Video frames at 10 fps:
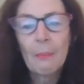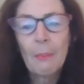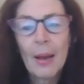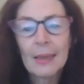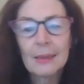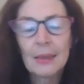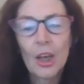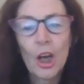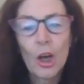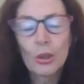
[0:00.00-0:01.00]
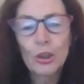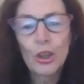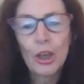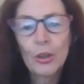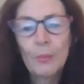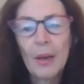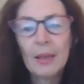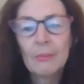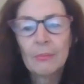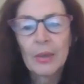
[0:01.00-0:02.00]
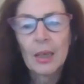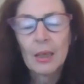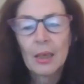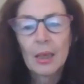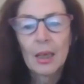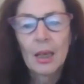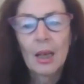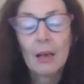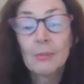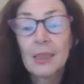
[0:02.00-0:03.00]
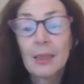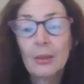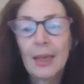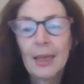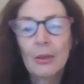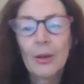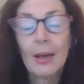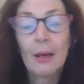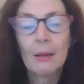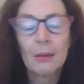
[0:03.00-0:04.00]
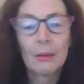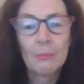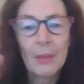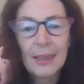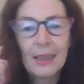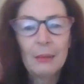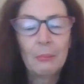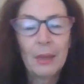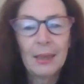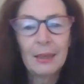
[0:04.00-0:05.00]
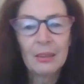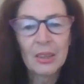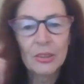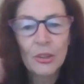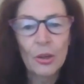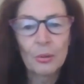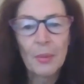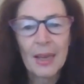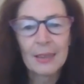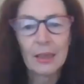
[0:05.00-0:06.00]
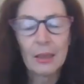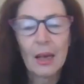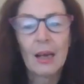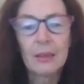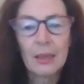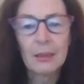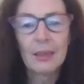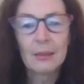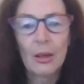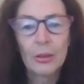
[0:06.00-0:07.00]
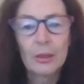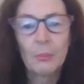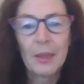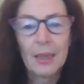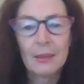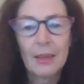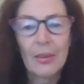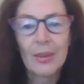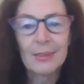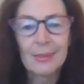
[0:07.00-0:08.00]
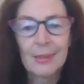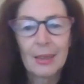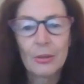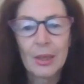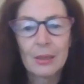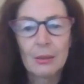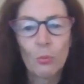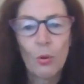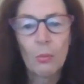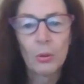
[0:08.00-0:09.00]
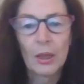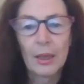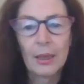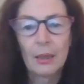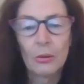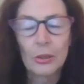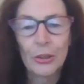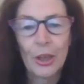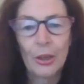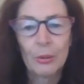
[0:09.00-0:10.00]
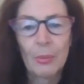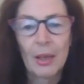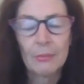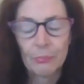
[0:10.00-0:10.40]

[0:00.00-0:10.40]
But October, I'm still hearing money, meaning the stock market. I think there's going to be another serious wobble in October.